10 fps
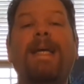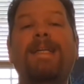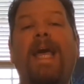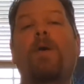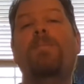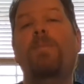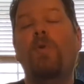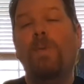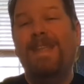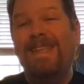to help
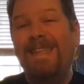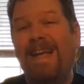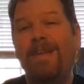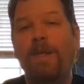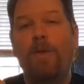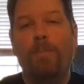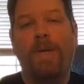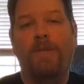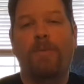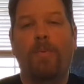you with selling your
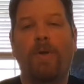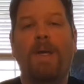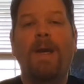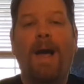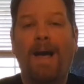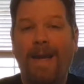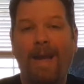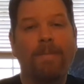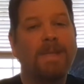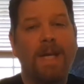picture book on
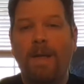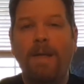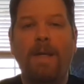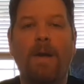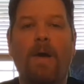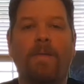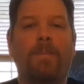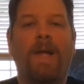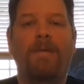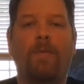Amazon and other
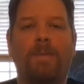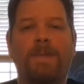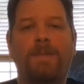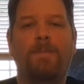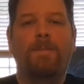platforms.